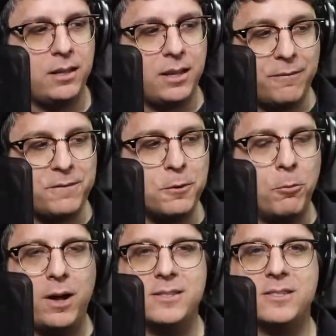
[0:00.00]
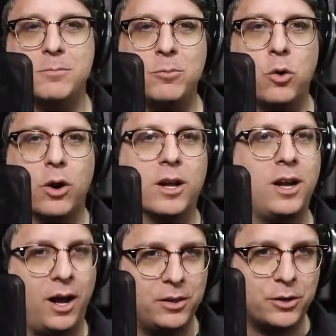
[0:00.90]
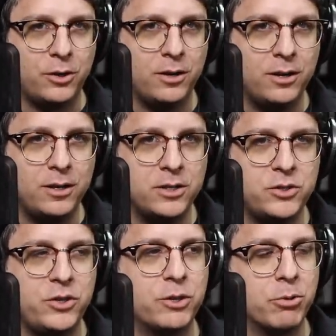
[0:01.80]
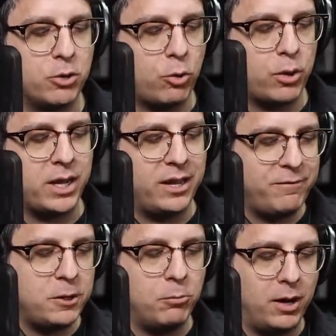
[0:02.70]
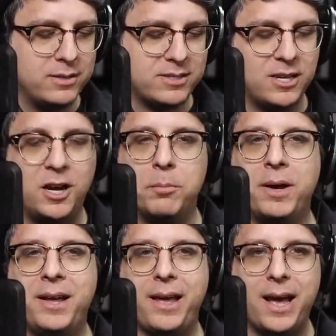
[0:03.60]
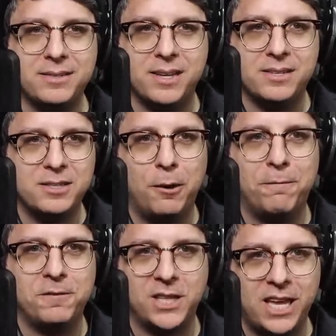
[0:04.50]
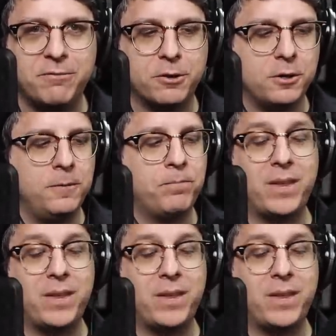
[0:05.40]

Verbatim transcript: If you want some more color to your recording, if you want some SSL flavor,